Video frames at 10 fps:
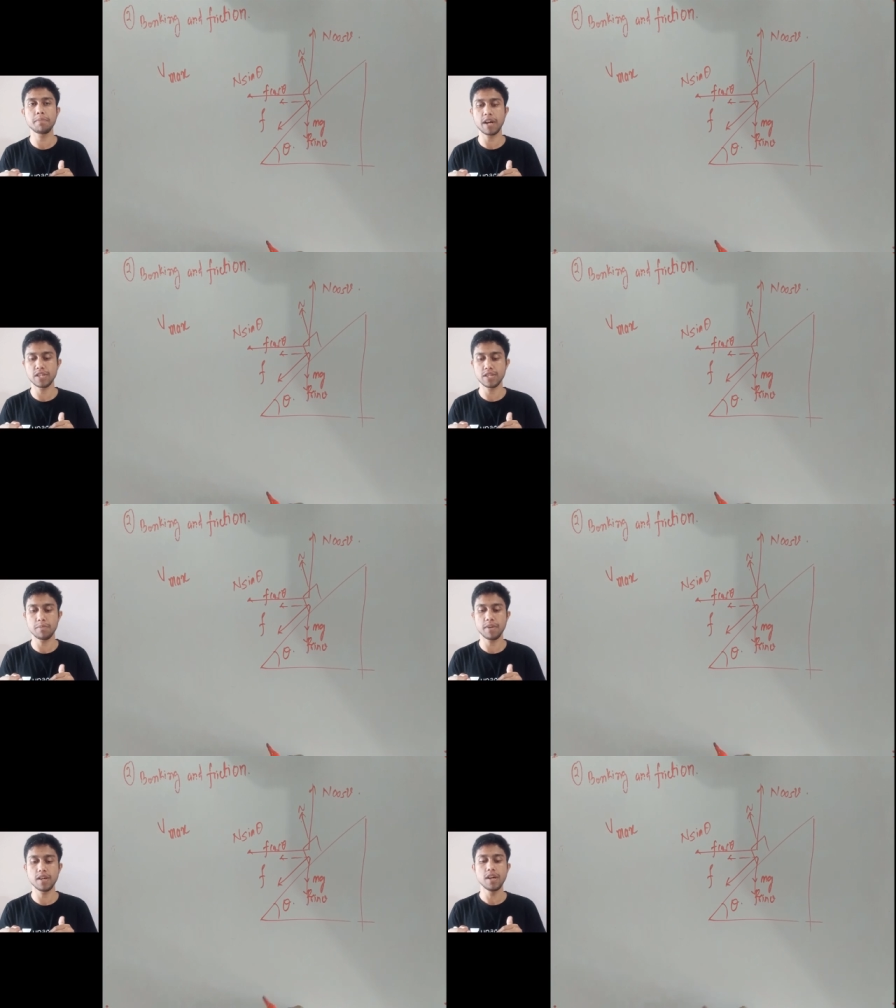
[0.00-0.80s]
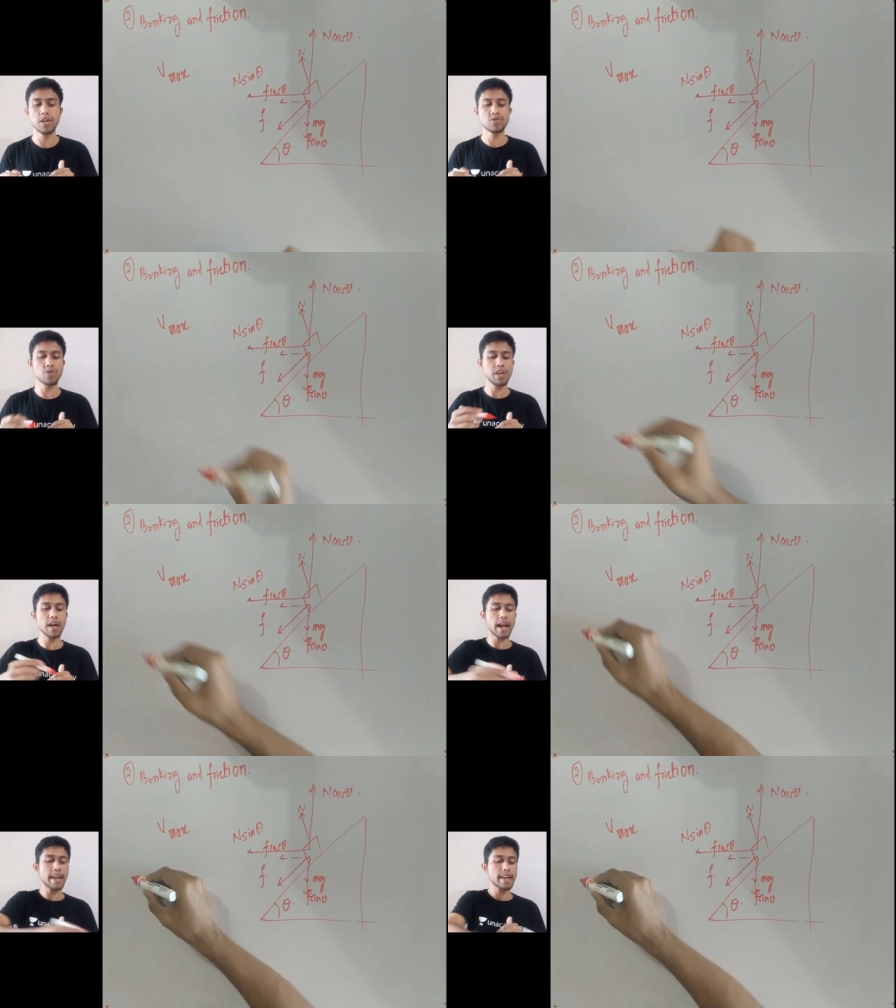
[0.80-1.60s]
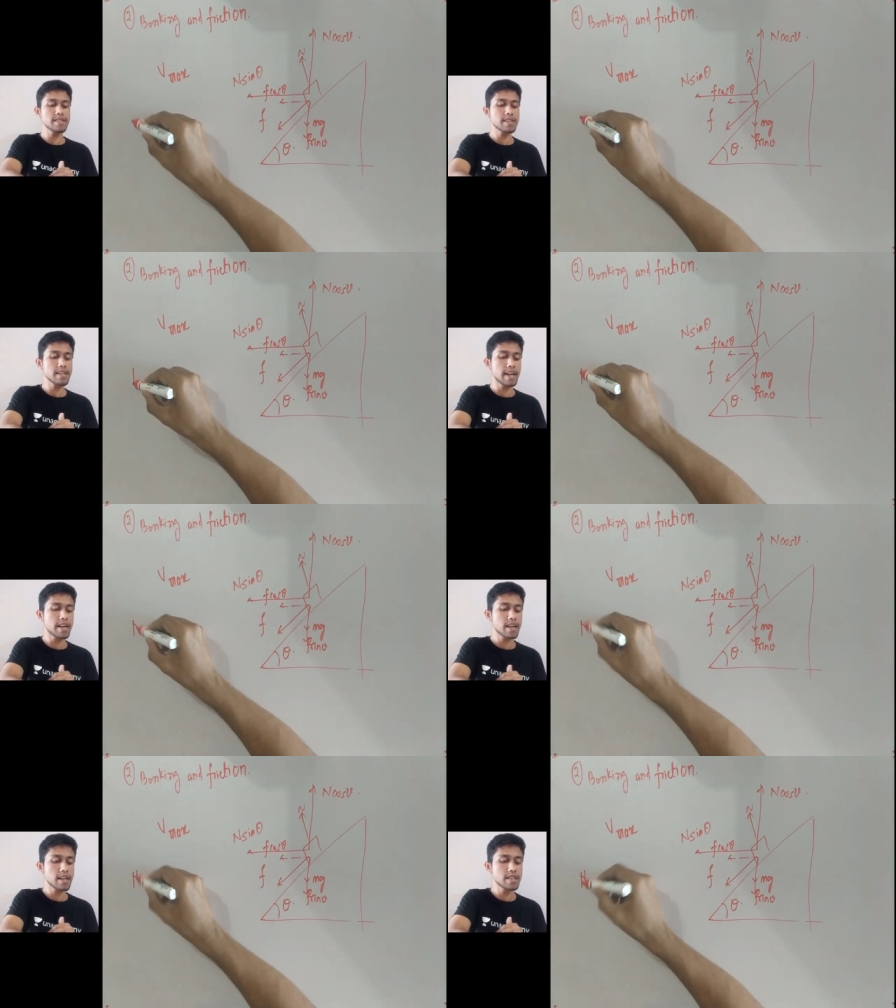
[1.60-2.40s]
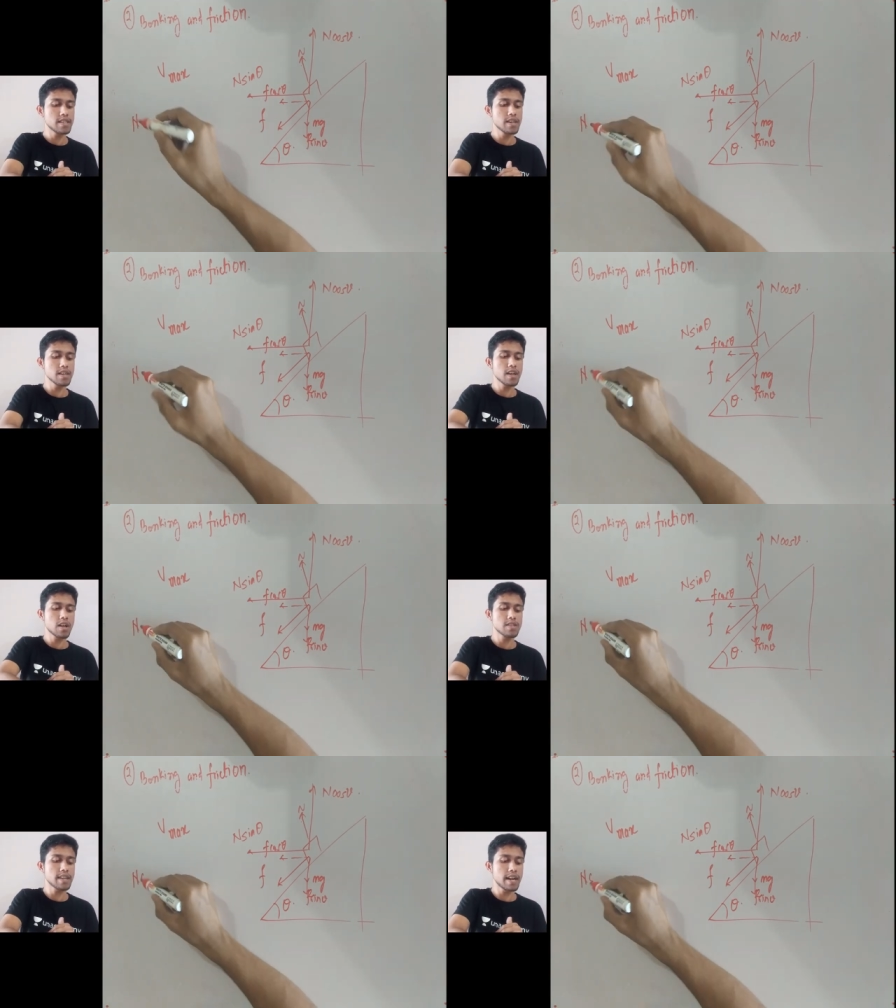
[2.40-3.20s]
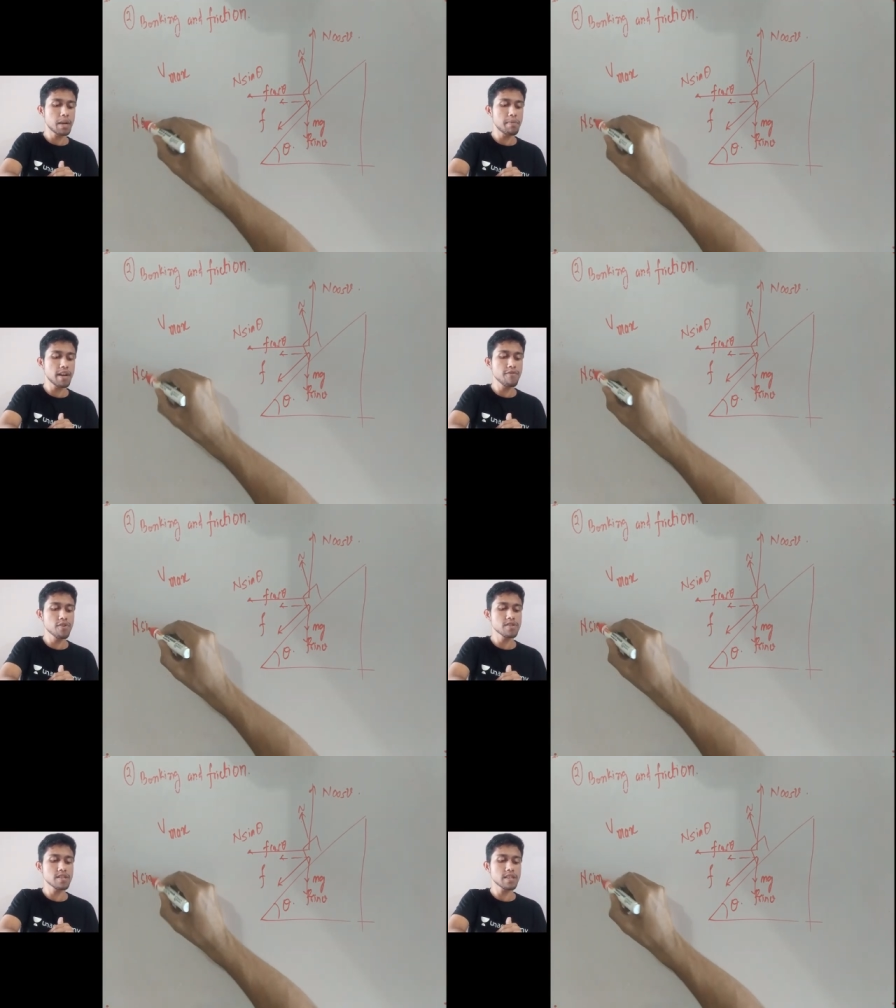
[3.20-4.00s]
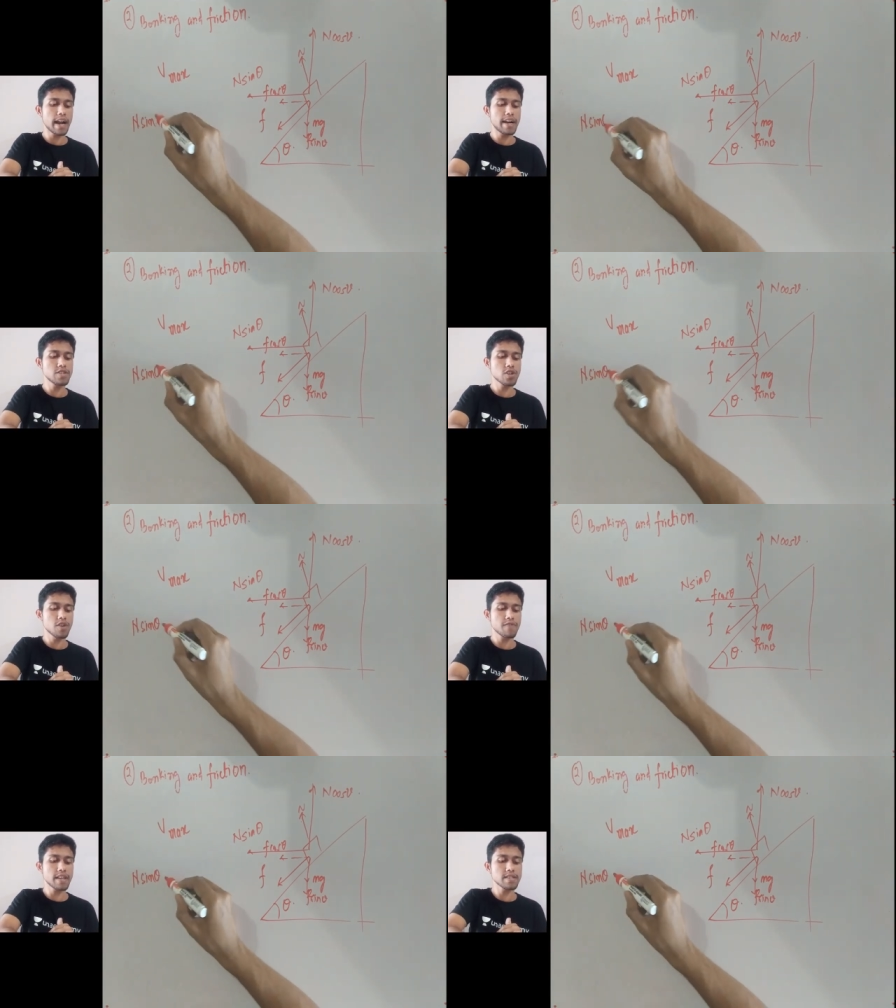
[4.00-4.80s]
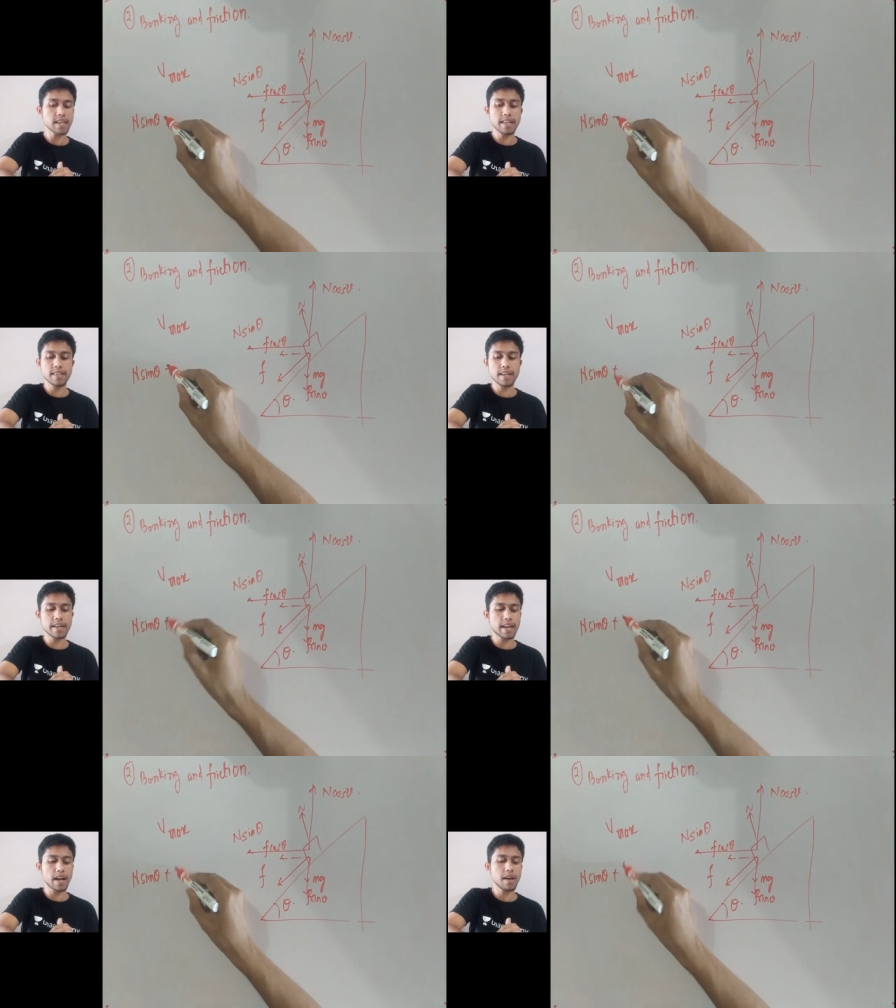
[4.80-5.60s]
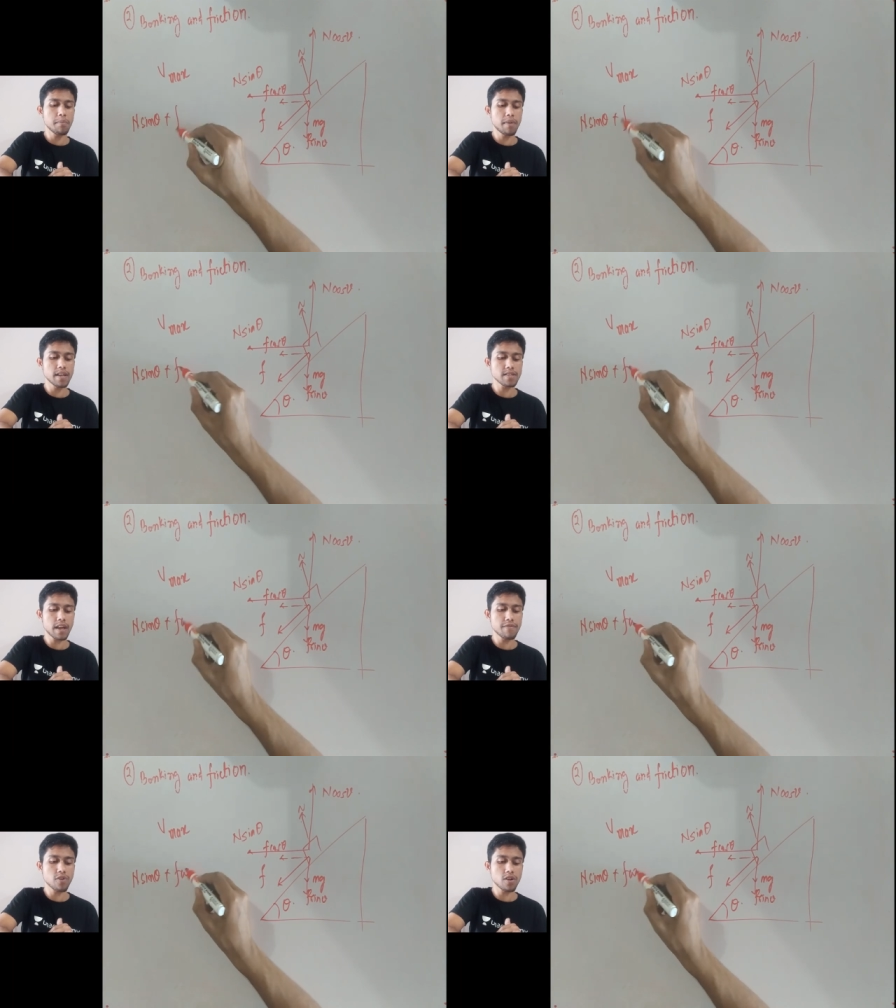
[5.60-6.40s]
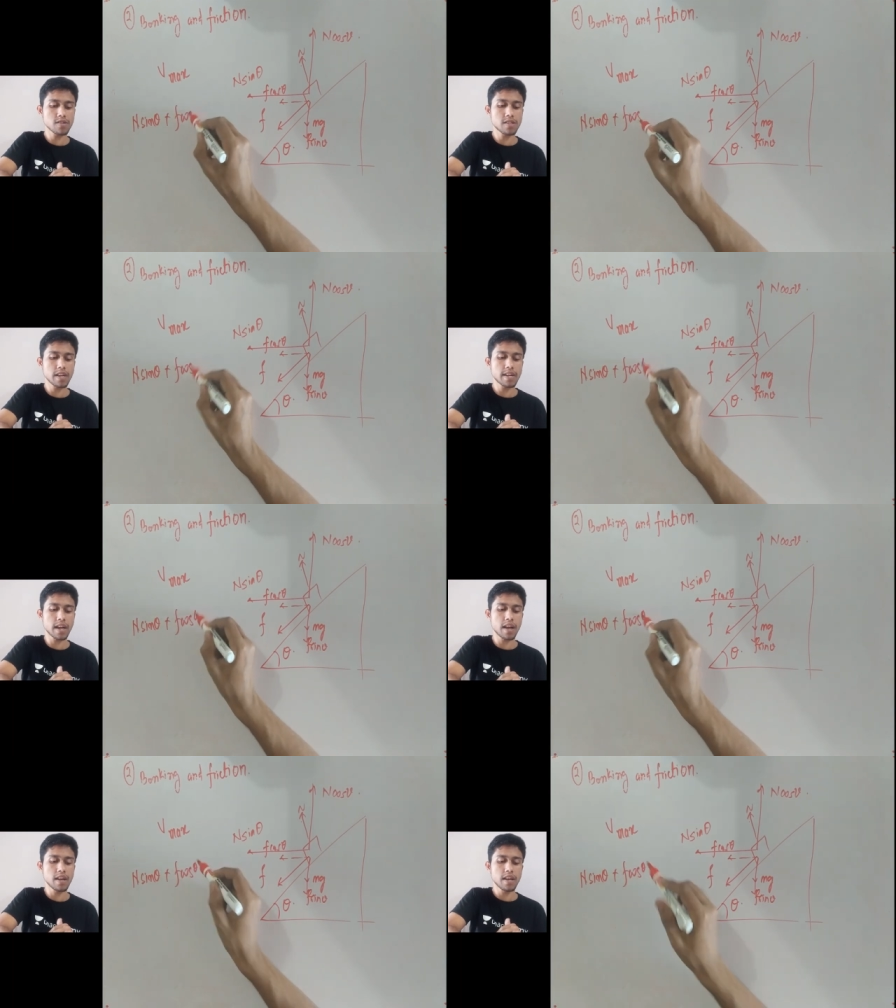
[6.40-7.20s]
concept. So here I can say that the centripetal force is addition of n sin theta plus F cos theta